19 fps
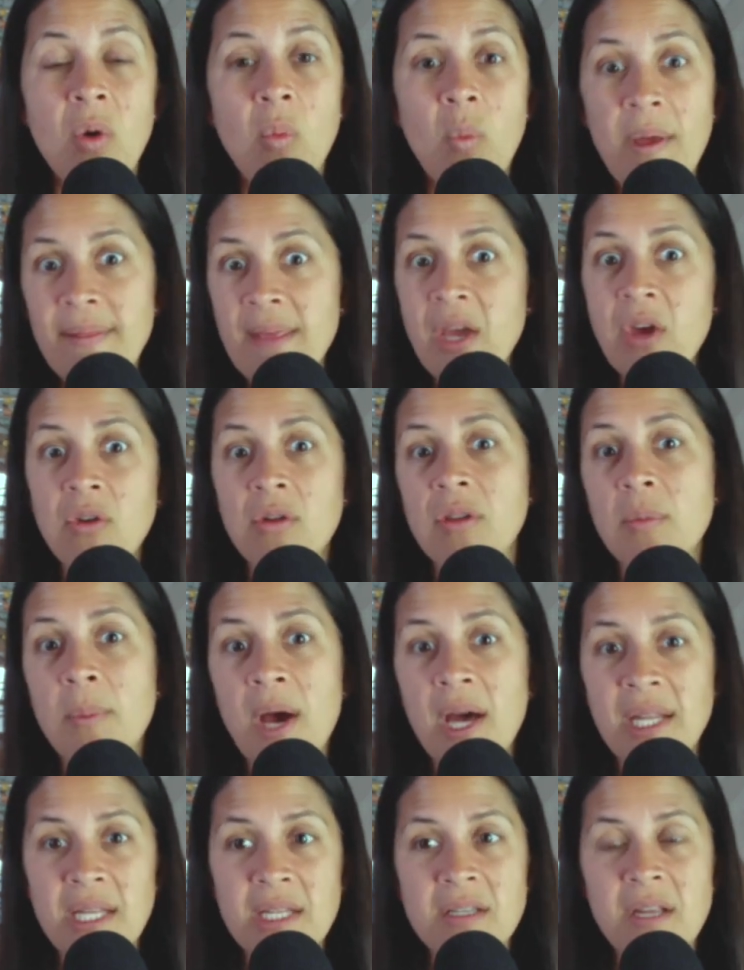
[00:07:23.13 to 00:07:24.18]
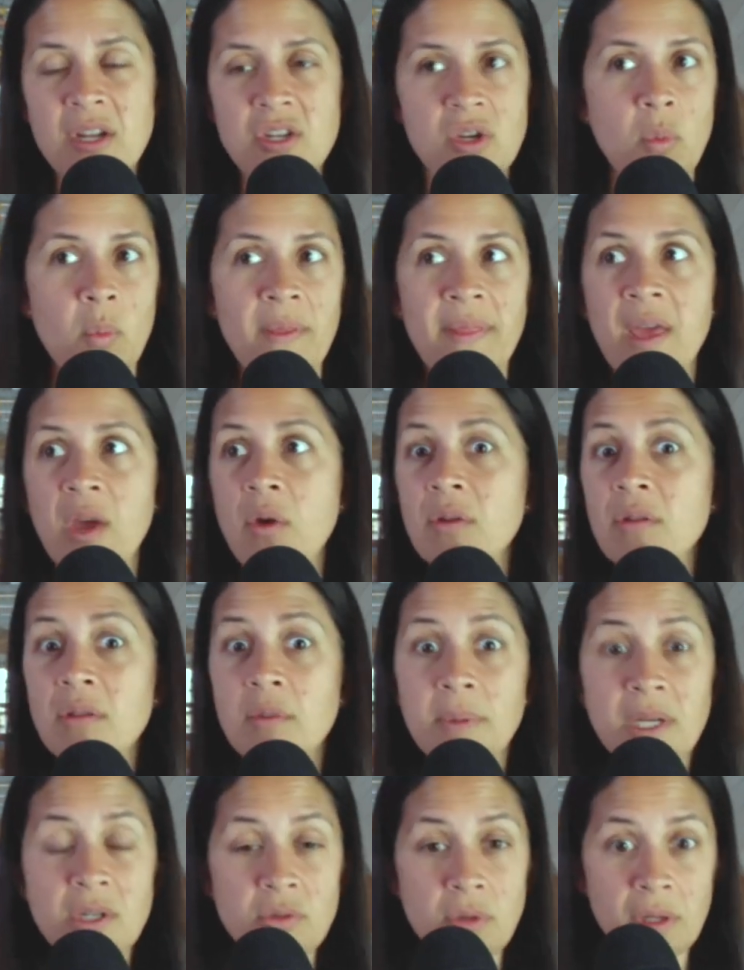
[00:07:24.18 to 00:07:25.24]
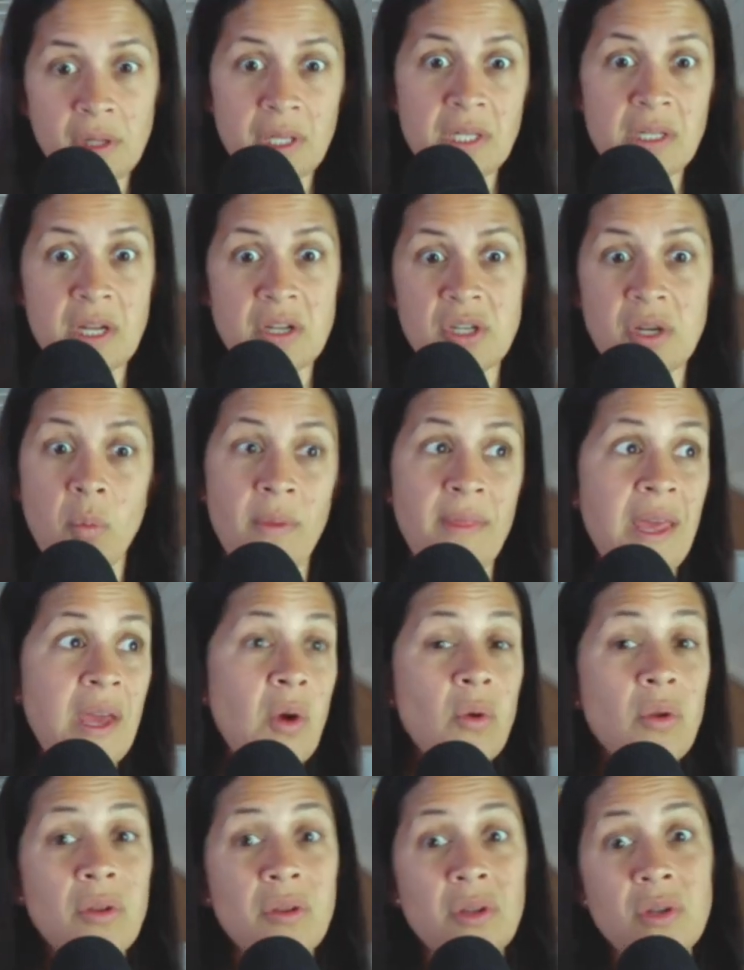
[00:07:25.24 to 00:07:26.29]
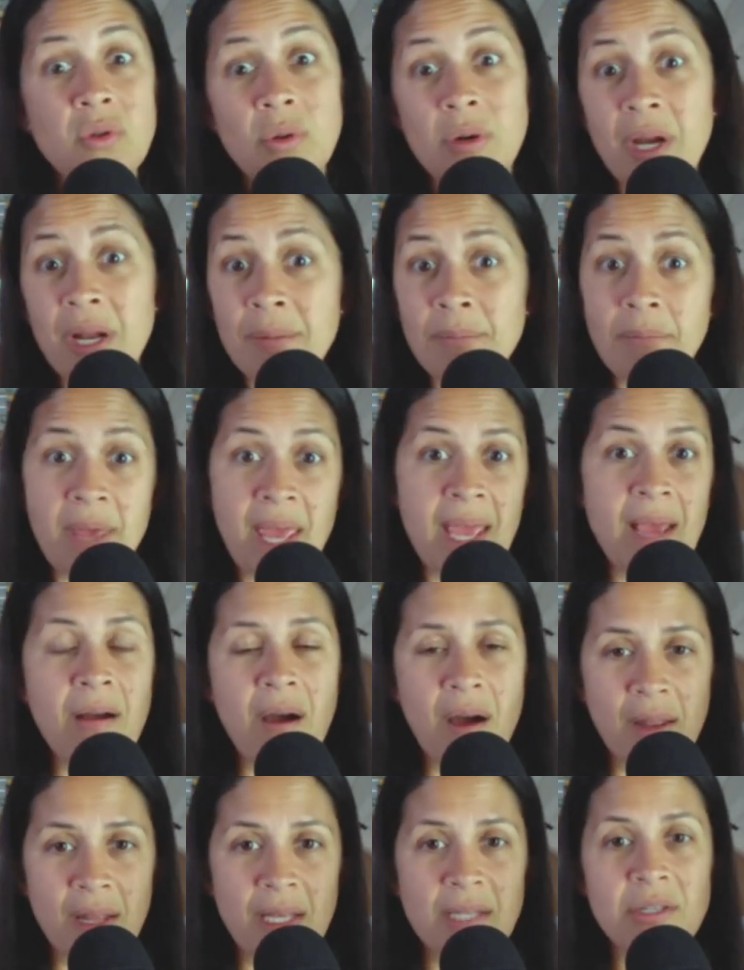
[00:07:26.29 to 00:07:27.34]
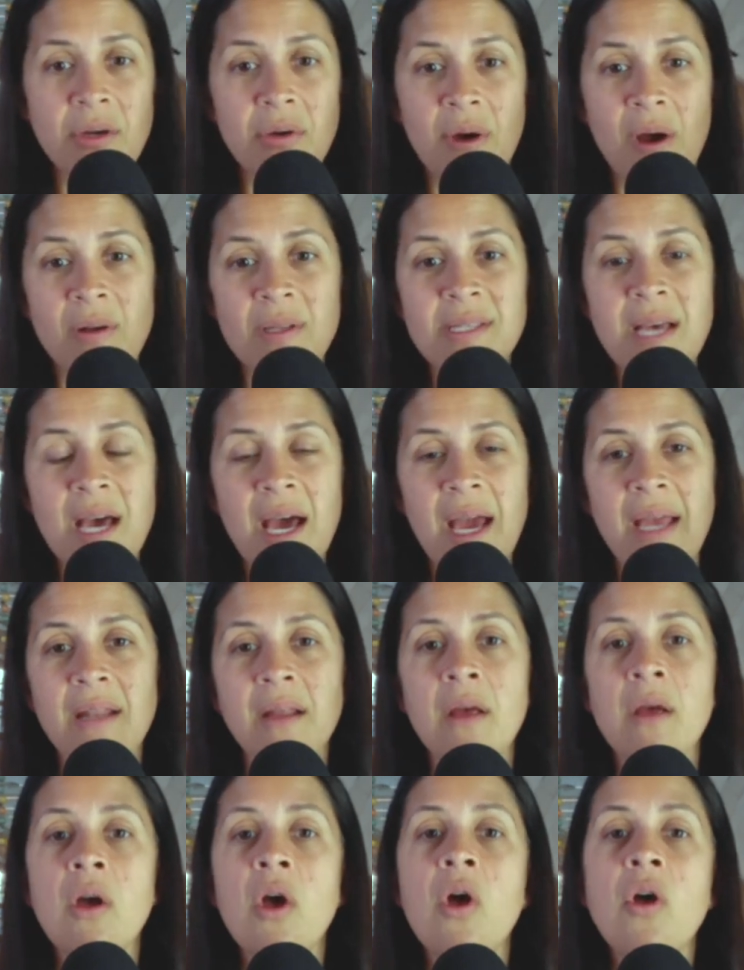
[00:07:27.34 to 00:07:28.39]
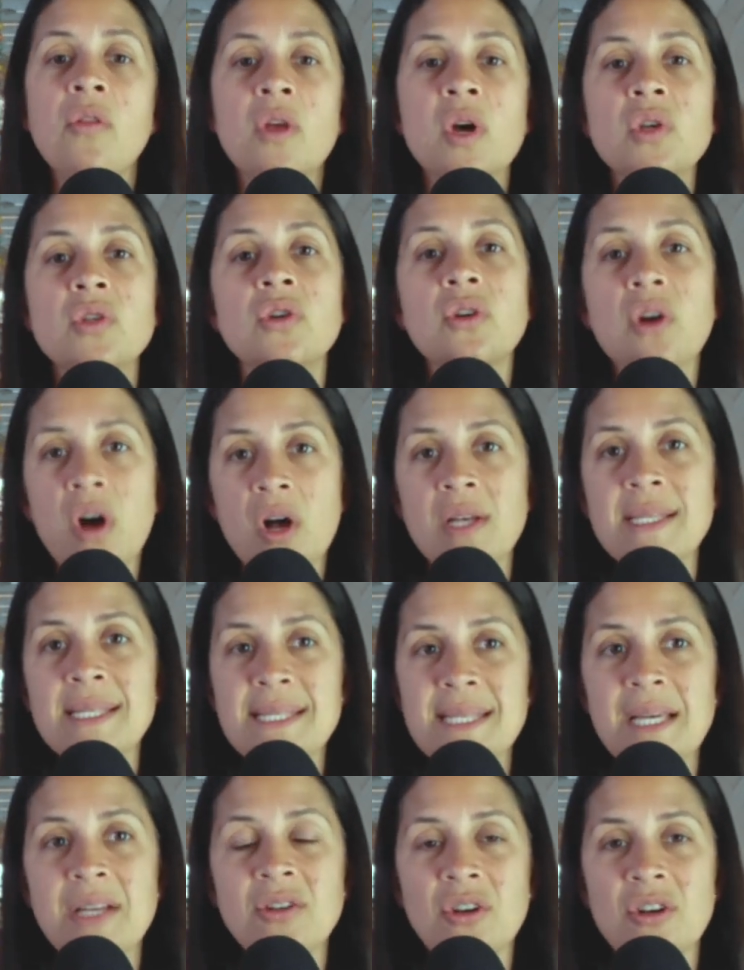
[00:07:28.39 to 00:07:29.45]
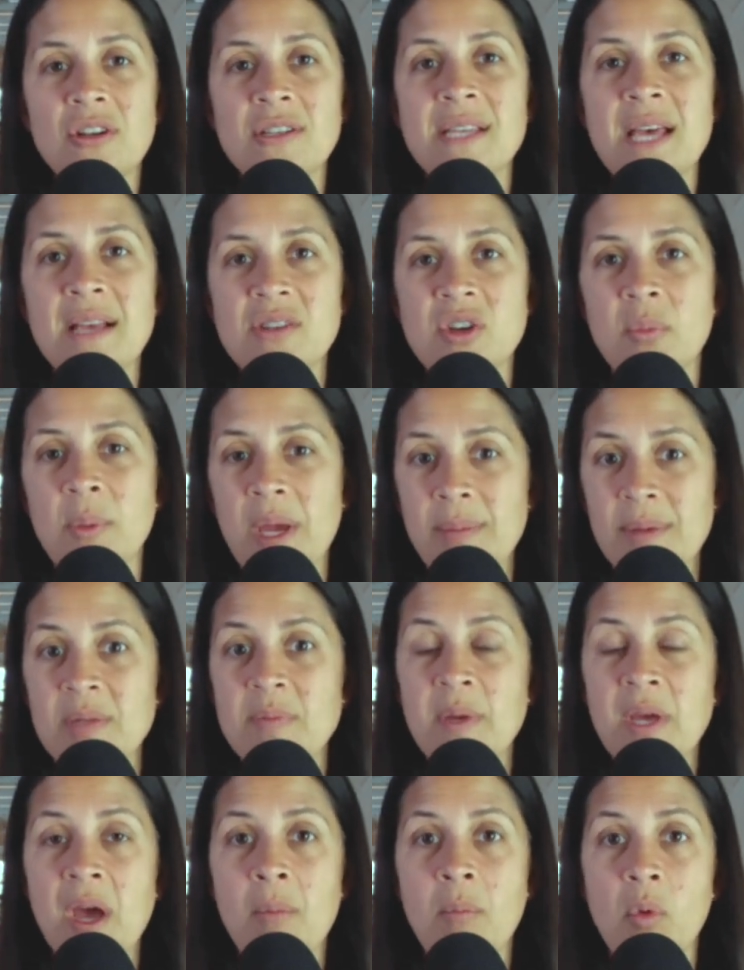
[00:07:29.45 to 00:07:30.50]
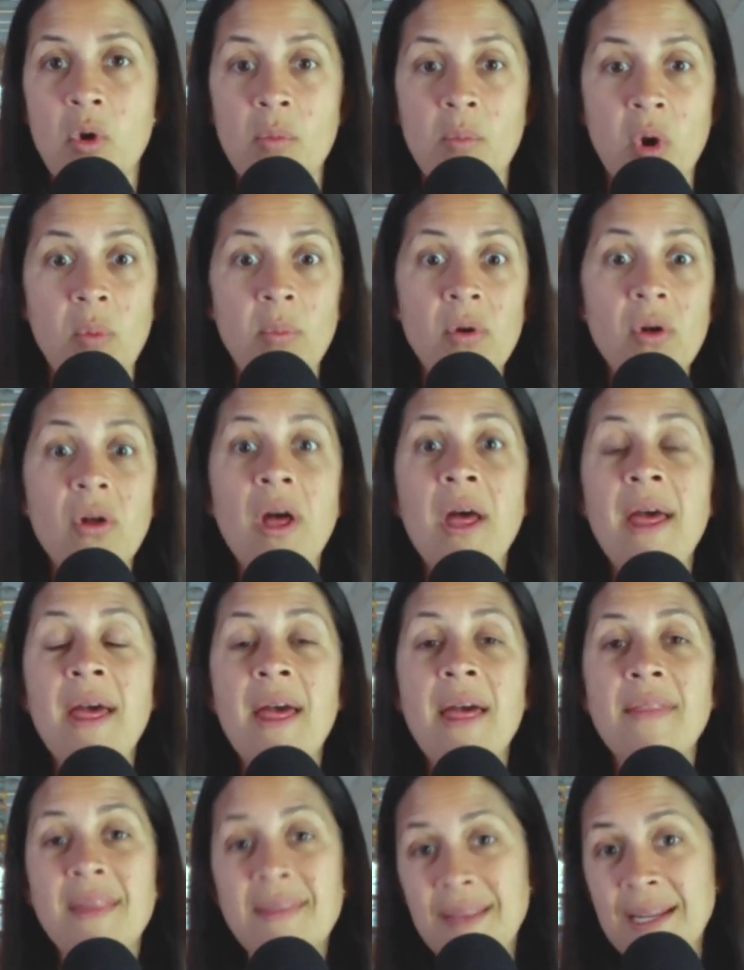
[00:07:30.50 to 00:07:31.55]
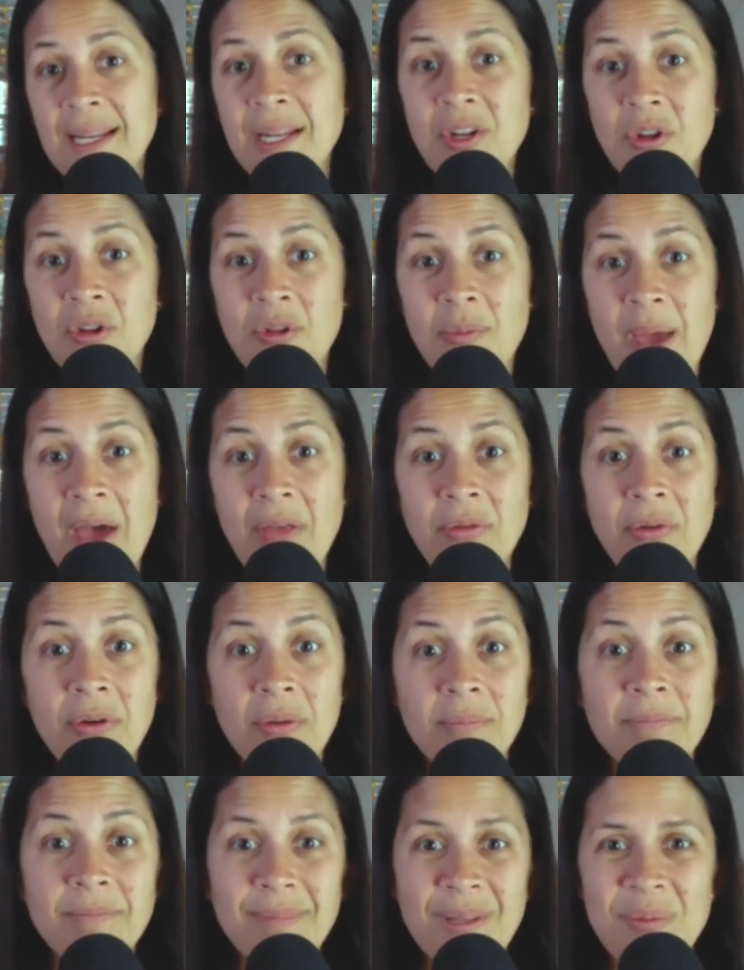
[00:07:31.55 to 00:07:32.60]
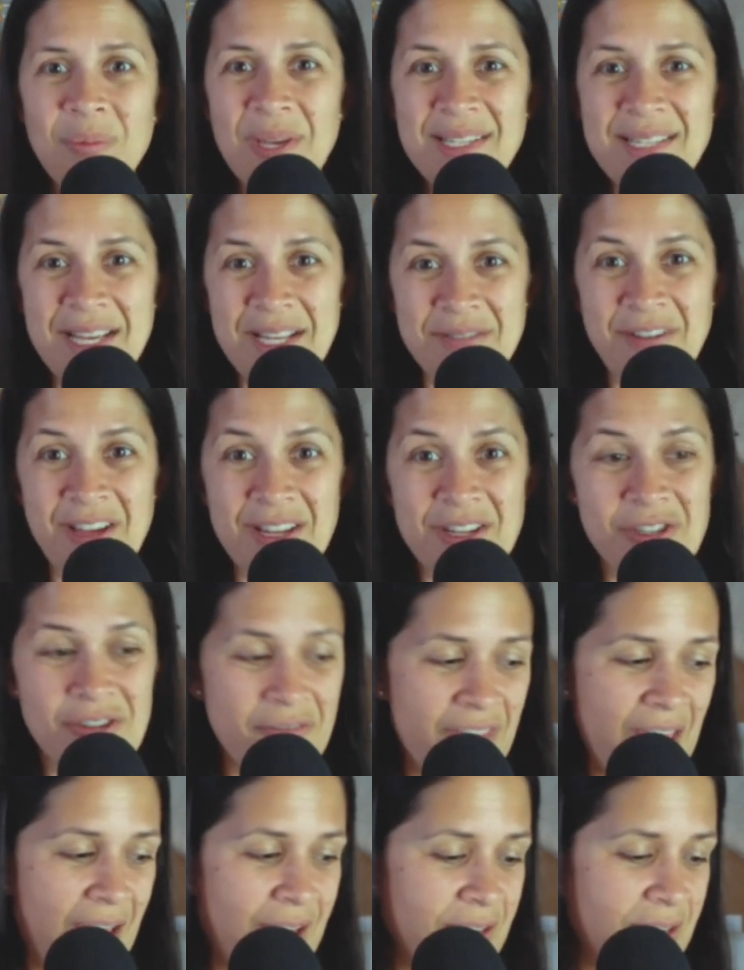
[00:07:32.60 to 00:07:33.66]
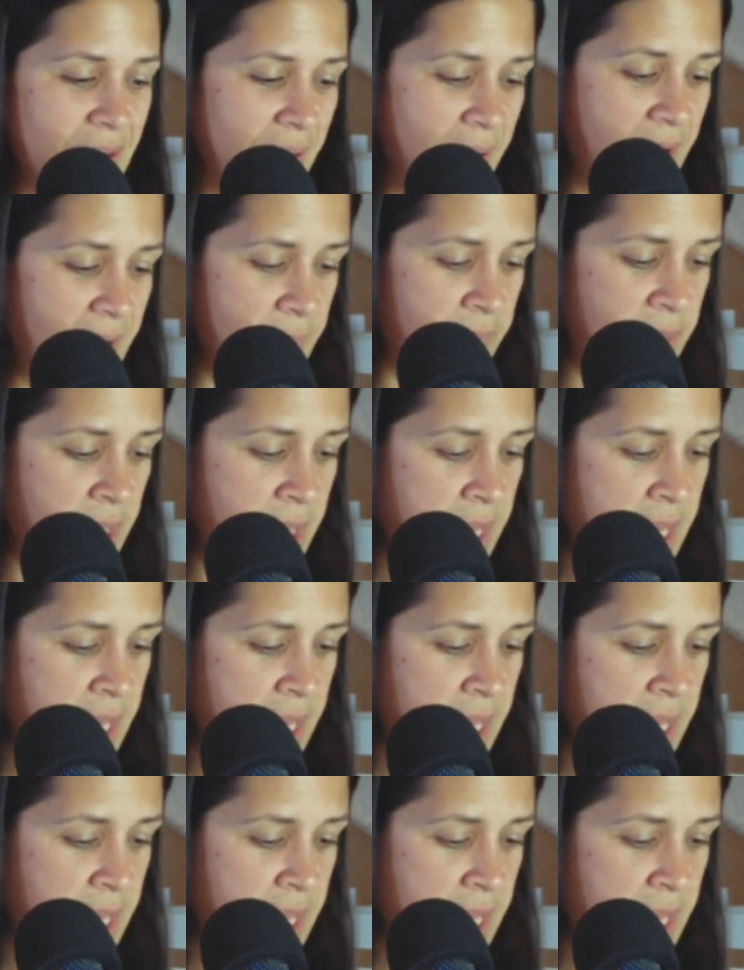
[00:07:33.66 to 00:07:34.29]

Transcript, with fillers: When they go to the potty and touch it, when they go to the big toilet and touch it, when they go to the door and bang on it to go outside, those are all signals as our babies become more mobile that they need to go to the bathroom, and we can take advantage of that, all right?